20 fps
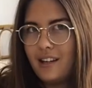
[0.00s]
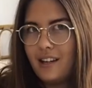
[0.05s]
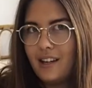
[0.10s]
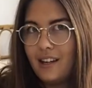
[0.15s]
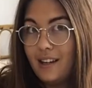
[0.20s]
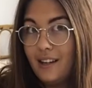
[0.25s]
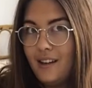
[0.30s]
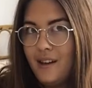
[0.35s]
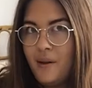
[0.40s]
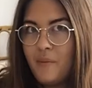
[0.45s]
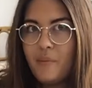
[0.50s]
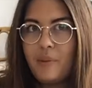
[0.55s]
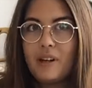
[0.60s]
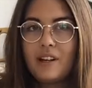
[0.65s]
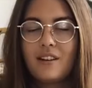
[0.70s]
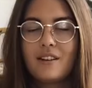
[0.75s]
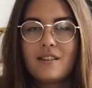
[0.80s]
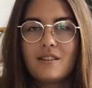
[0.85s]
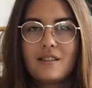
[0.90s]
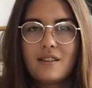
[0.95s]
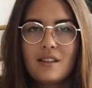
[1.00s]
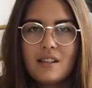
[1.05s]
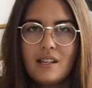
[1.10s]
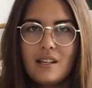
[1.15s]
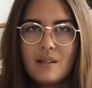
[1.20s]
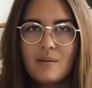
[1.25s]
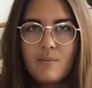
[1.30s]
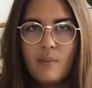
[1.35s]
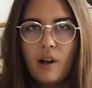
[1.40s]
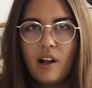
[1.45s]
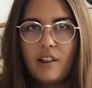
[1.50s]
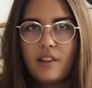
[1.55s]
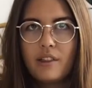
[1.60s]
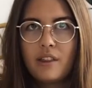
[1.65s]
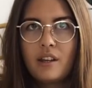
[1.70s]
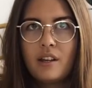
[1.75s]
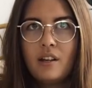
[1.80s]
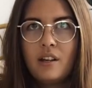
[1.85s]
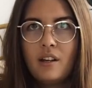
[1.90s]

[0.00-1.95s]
kit because this month,